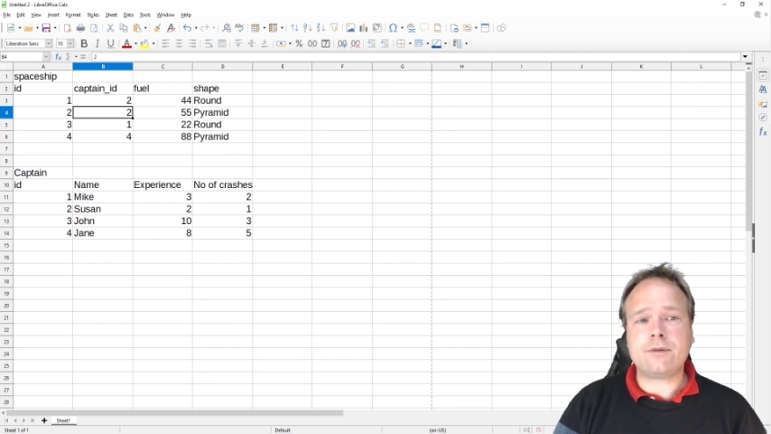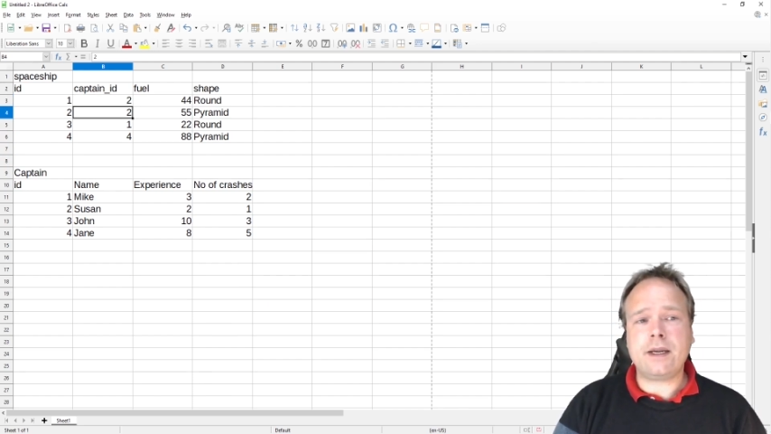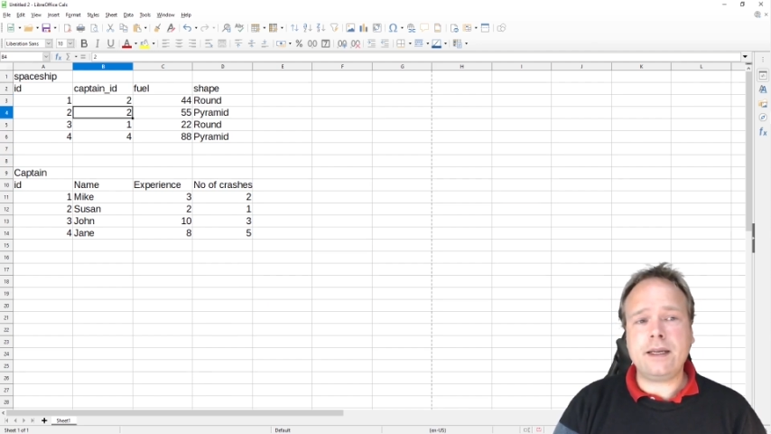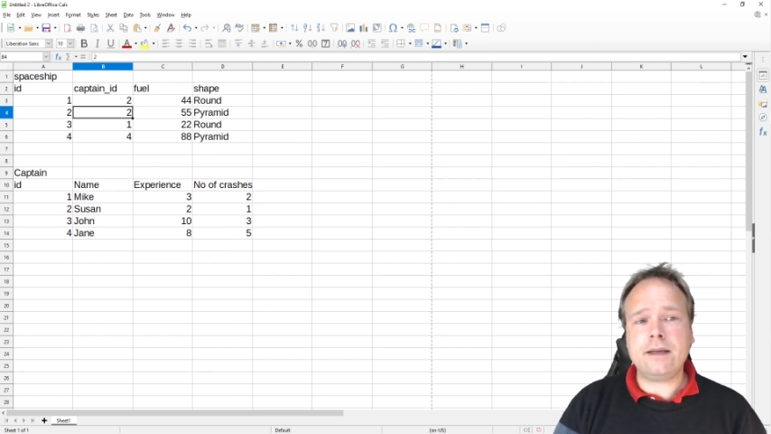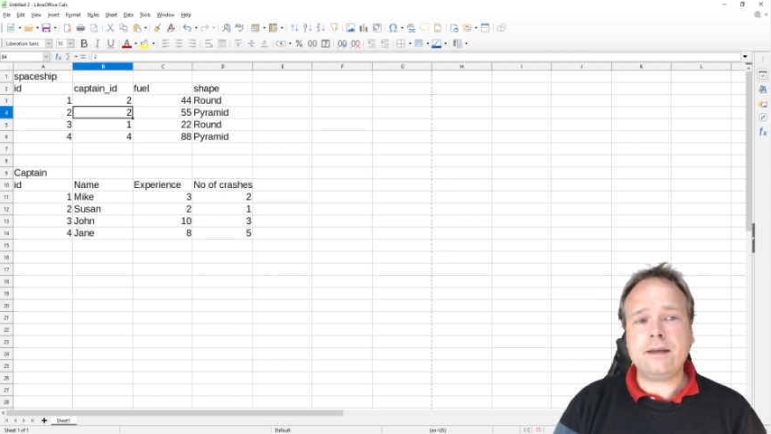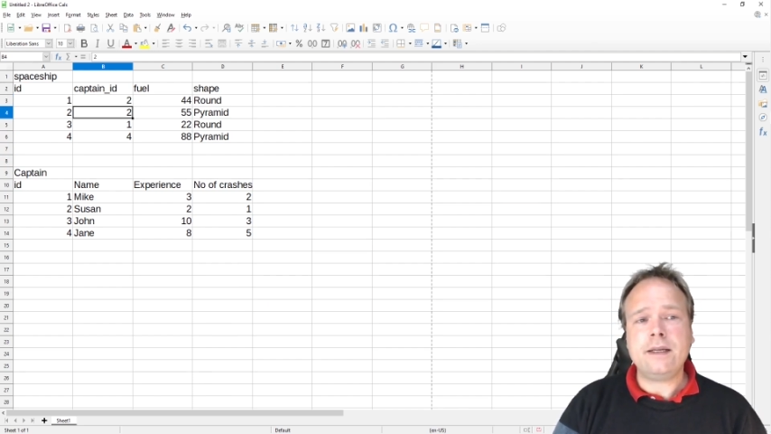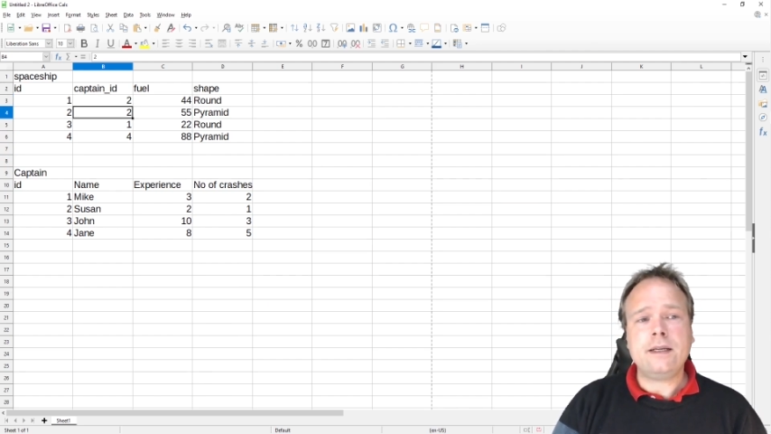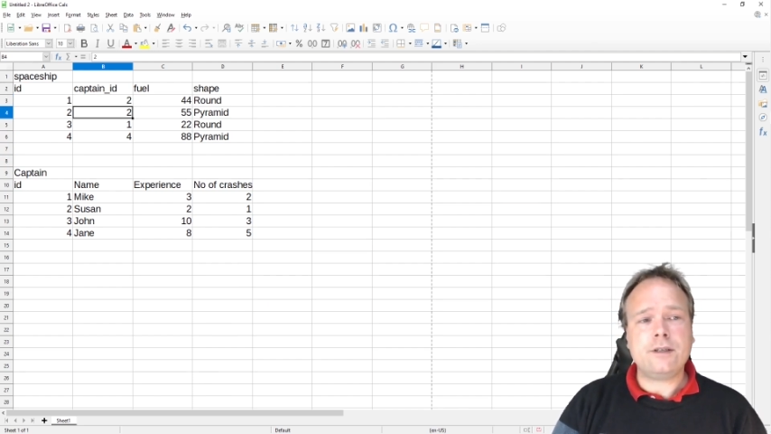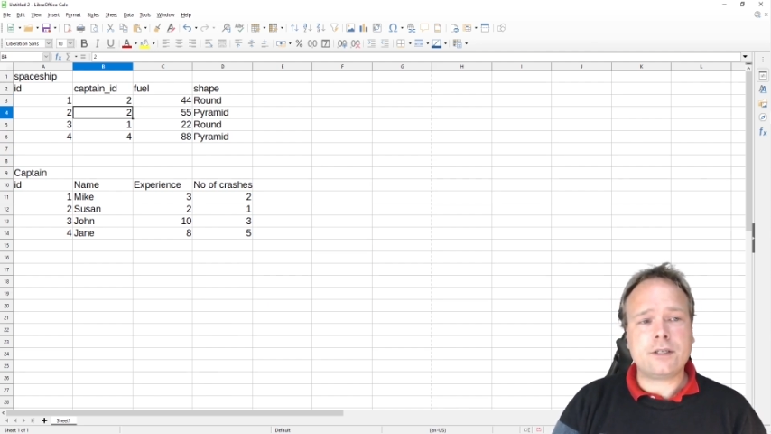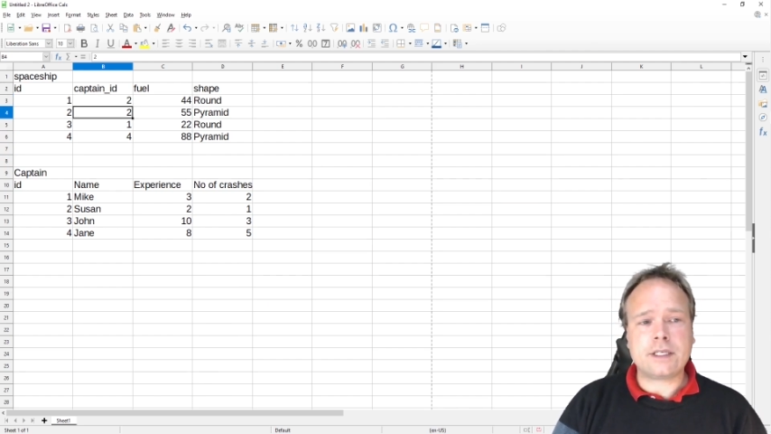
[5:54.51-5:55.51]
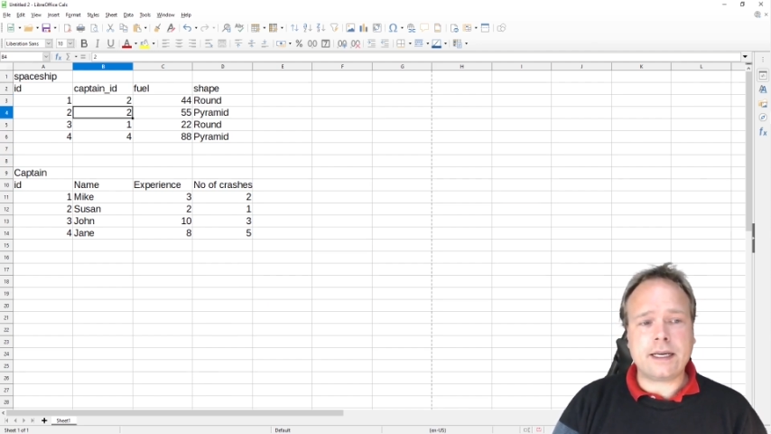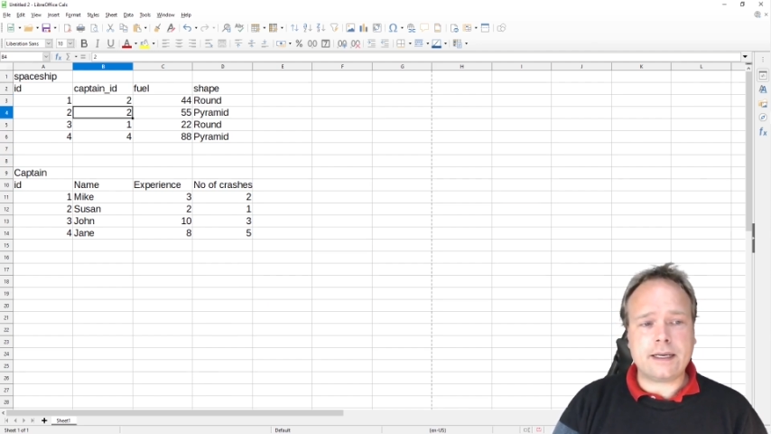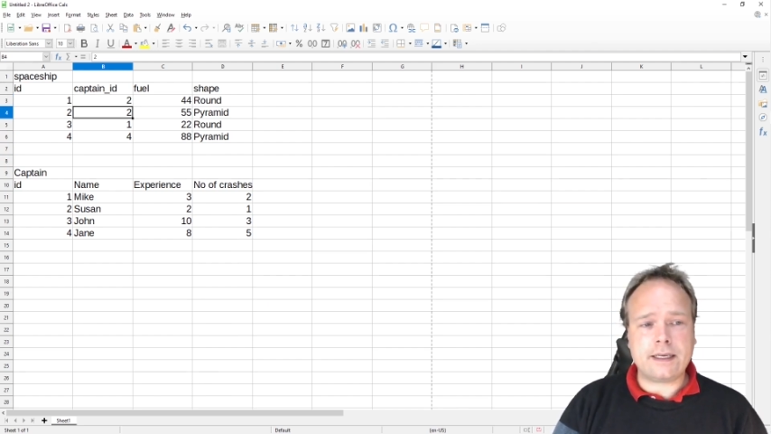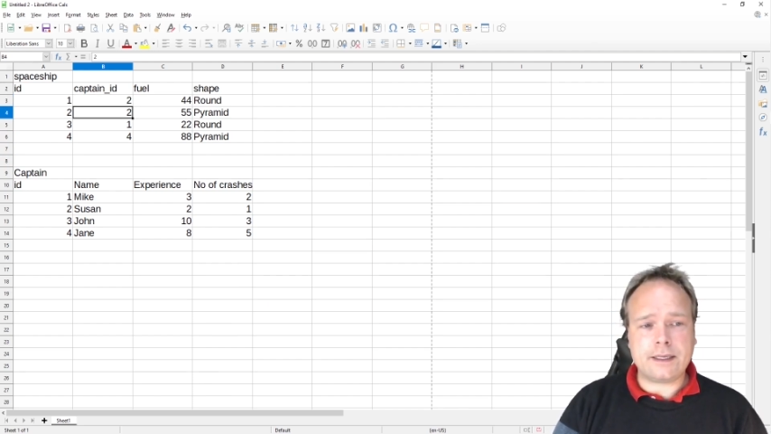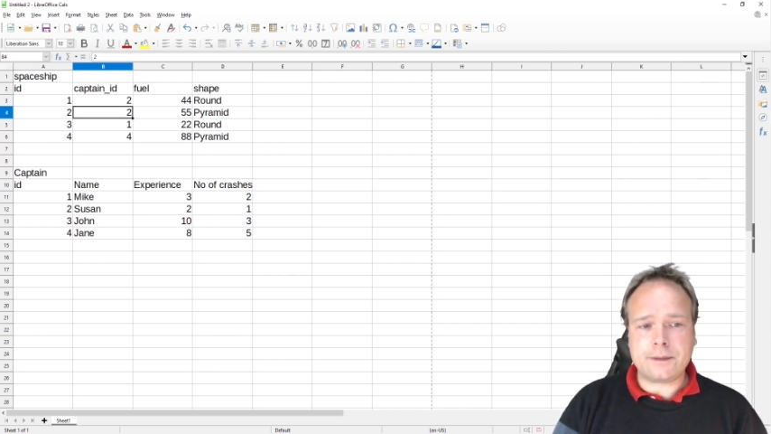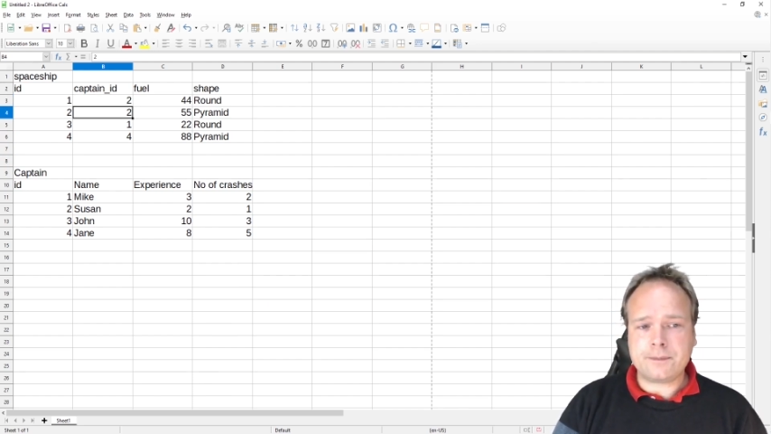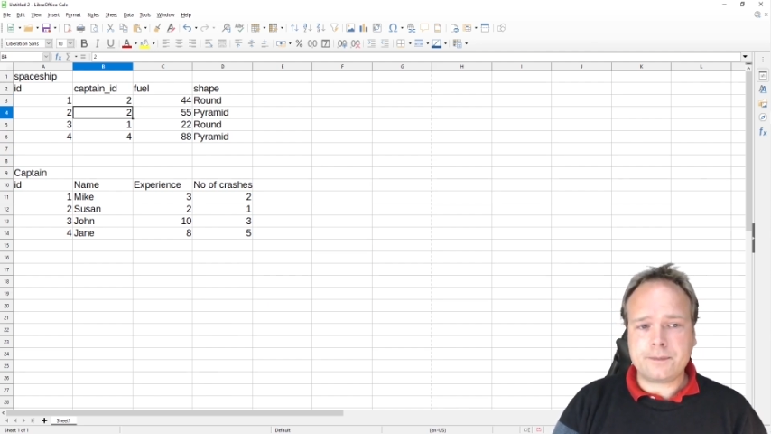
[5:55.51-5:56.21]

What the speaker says: right here, just like I did.